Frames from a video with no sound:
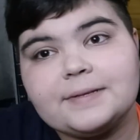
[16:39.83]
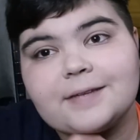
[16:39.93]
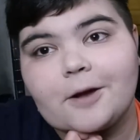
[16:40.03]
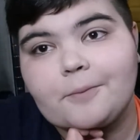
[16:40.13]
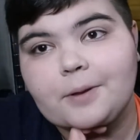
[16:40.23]

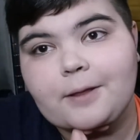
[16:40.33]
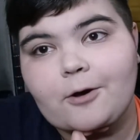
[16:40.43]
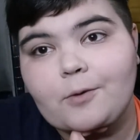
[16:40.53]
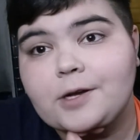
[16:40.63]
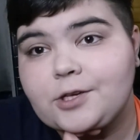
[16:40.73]
Comment down
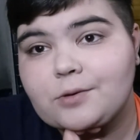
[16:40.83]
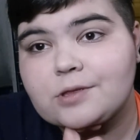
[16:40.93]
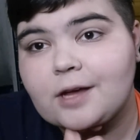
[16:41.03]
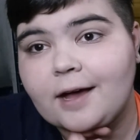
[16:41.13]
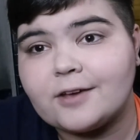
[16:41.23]
below what you
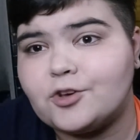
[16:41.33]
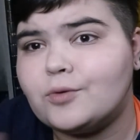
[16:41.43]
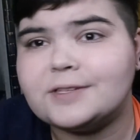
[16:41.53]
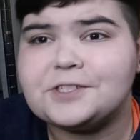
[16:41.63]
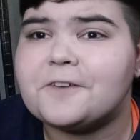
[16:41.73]
thought.
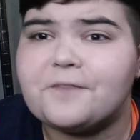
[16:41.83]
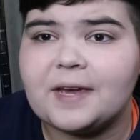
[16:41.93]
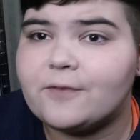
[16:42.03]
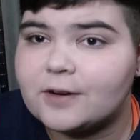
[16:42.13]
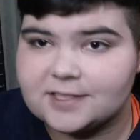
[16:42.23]
Who was your
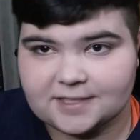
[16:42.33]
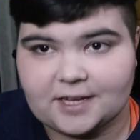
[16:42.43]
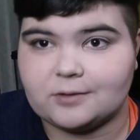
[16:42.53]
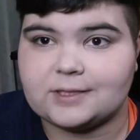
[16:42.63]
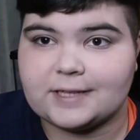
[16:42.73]
favorite
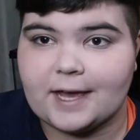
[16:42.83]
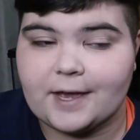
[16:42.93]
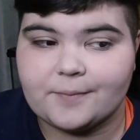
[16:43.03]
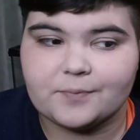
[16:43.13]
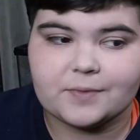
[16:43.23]
snail
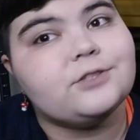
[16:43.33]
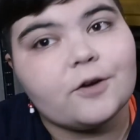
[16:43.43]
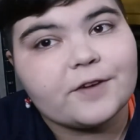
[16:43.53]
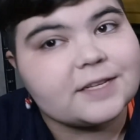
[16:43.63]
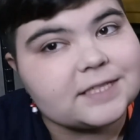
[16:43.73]
today? And
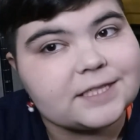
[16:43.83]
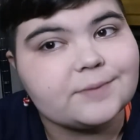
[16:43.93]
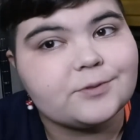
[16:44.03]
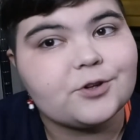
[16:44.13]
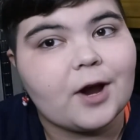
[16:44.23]
don't forget to
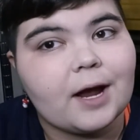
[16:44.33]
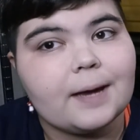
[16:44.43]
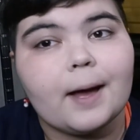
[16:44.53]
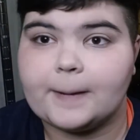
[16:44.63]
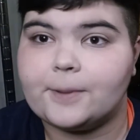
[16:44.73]

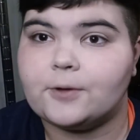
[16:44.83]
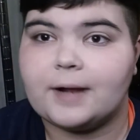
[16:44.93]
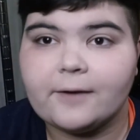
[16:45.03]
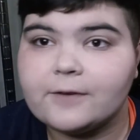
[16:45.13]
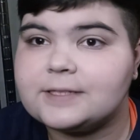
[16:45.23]
subscribe. I upload
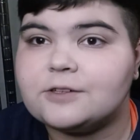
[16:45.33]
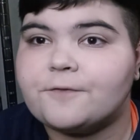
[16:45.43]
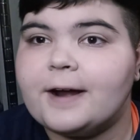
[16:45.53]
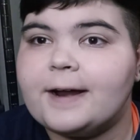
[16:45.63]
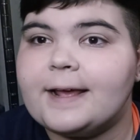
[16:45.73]
every single
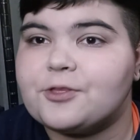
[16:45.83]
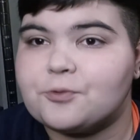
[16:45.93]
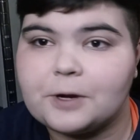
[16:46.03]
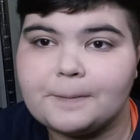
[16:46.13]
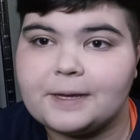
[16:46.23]
Friday at
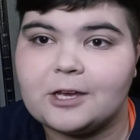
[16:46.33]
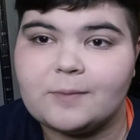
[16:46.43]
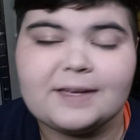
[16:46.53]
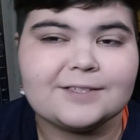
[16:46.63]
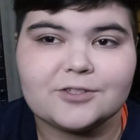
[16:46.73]
3
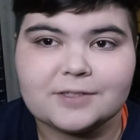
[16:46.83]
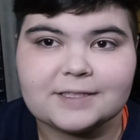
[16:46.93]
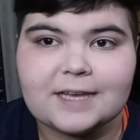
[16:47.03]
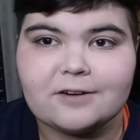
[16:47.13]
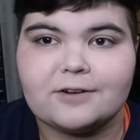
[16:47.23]
p.m. Eastern
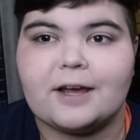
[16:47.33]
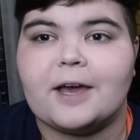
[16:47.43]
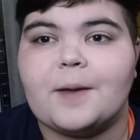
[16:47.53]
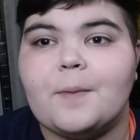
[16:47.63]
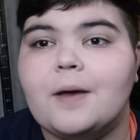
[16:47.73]
Standard
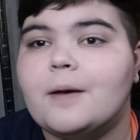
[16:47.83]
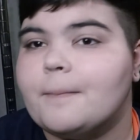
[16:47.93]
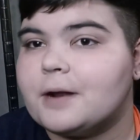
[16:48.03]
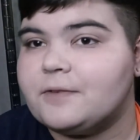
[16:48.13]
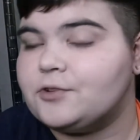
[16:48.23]
Time.
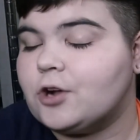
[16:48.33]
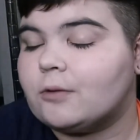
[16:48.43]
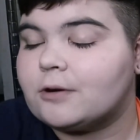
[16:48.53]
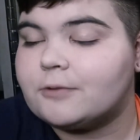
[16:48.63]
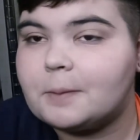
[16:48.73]
But if you don't
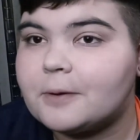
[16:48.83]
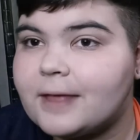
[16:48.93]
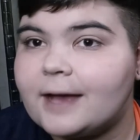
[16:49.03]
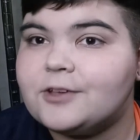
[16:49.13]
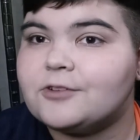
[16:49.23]
want to remember
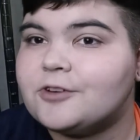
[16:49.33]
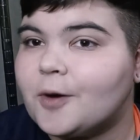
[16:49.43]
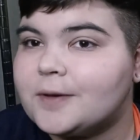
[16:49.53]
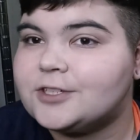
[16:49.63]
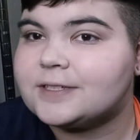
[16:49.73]
that, you can
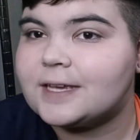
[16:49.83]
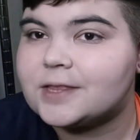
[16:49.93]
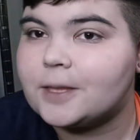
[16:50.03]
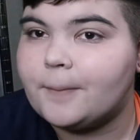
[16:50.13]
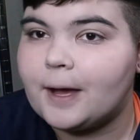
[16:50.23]
always just
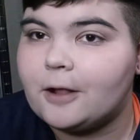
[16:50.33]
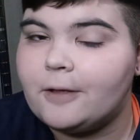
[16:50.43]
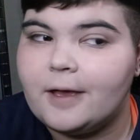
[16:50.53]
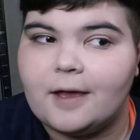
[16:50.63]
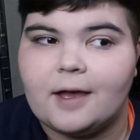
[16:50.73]
hit the
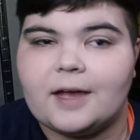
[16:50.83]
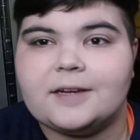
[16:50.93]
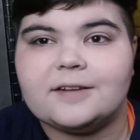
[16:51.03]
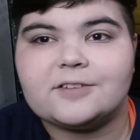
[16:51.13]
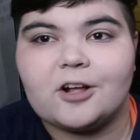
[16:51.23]
bell.
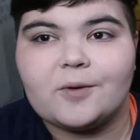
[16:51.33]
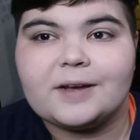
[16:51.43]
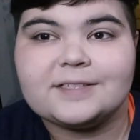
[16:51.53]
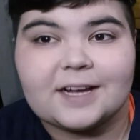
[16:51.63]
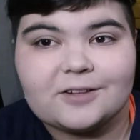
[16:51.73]
And as
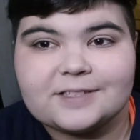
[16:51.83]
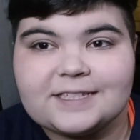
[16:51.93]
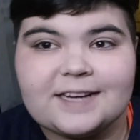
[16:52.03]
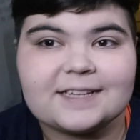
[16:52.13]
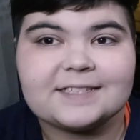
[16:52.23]
always, I'll see
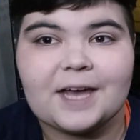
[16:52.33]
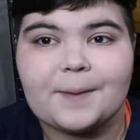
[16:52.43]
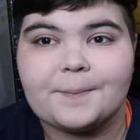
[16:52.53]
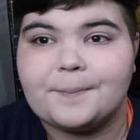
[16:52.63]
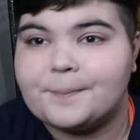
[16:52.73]
you next
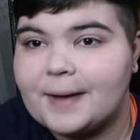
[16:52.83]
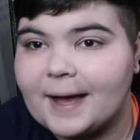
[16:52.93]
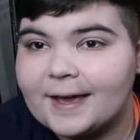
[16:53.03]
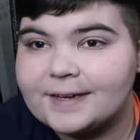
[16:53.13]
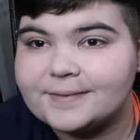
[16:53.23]
time.
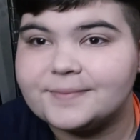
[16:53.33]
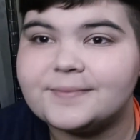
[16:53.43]
Bye!